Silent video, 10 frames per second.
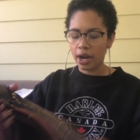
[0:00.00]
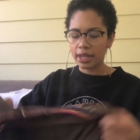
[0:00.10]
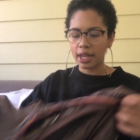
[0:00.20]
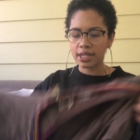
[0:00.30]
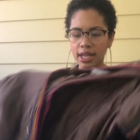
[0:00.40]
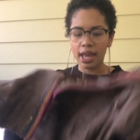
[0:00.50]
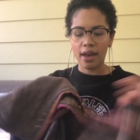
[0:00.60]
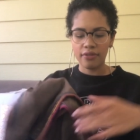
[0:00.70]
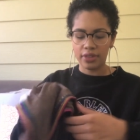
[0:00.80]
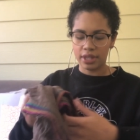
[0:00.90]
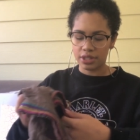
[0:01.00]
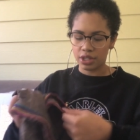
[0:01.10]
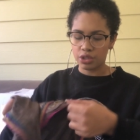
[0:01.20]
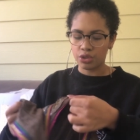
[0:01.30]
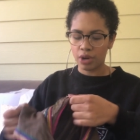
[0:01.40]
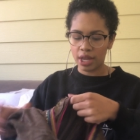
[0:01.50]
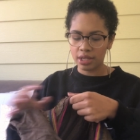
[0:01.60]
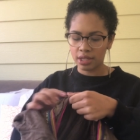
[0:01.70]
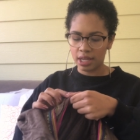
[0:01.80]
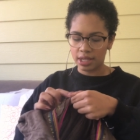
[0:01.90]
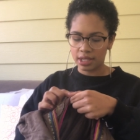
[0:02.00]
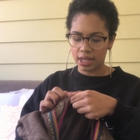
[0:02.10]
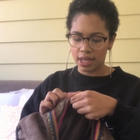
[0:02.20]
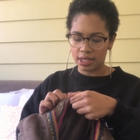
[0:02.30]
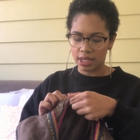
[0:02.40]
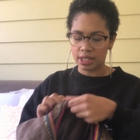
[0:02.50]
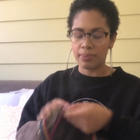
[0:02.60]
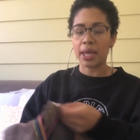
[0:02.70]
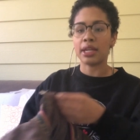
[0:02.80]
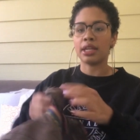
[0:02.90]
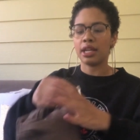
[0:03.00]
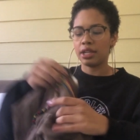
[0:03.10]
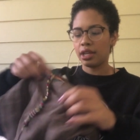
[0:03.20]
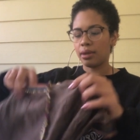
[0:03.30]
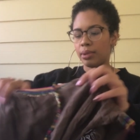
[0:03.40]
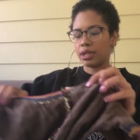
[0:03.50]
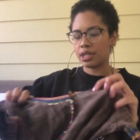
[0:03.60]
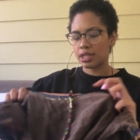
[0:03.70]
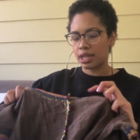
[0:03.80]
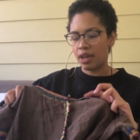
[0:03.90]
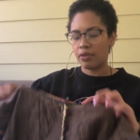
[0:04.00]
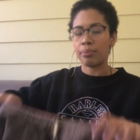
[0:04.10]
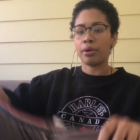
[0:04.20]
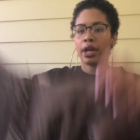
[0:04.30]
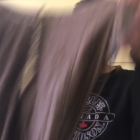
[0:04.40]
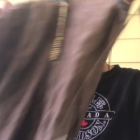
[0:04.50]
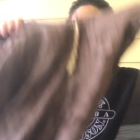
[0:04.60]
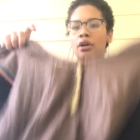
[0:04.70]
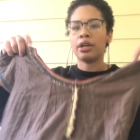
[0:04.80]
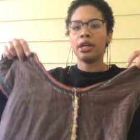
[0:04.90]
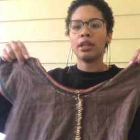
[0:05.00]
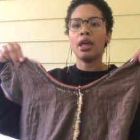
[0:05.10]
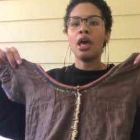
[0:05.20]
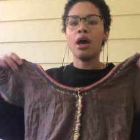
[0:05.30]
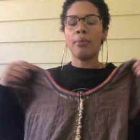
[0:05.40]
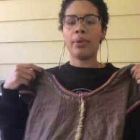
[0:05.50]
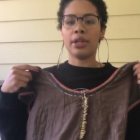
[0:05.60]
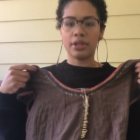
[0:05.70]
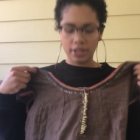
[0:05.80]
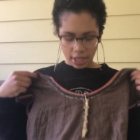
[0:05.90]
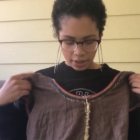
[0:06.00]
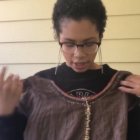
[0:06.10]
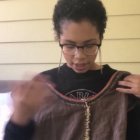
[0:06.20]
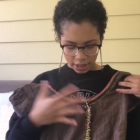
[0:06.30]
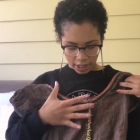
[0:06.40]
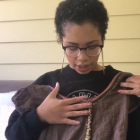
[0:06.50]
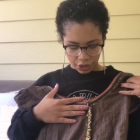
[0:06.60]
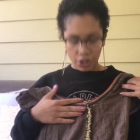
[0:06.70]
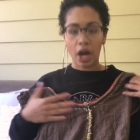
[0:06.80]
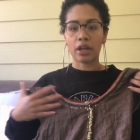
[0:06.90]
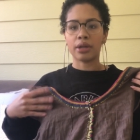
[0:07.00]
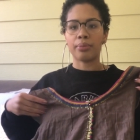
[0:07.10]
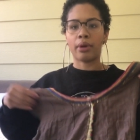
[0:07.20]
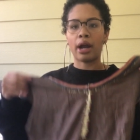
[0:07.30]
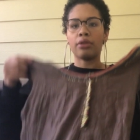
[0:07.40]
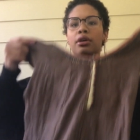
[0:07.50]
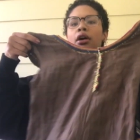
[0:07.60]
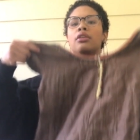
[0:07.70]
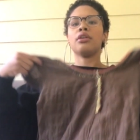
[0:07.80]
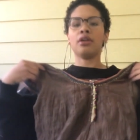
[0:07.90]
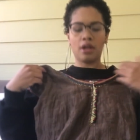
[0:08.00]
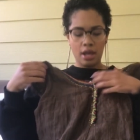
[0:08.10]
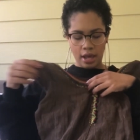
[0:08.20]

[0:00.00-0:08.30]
All right, next I have this dress. It says it's made in India, but it doesn't have a brand on it. But it looks like this. It's like a chocolate brown color.